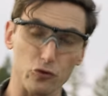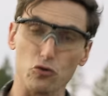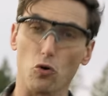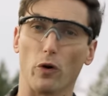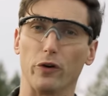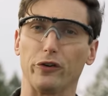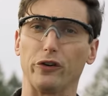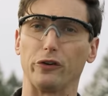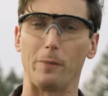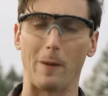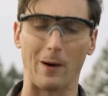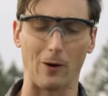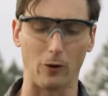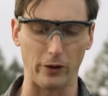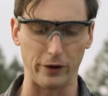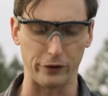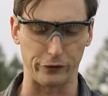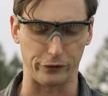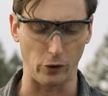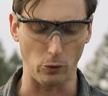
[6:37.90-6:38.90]
short as this
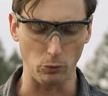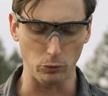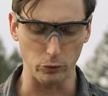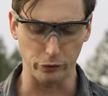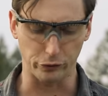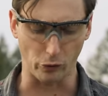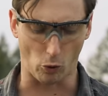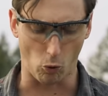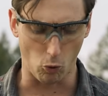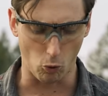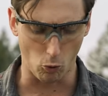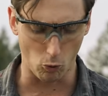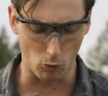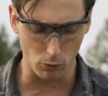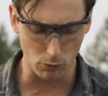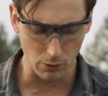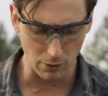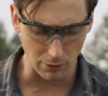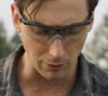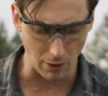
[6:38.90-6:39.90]
barrel is, don't lose a
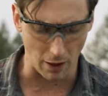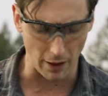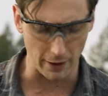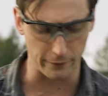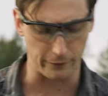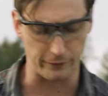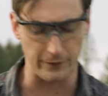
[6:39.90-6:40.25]
whole lot of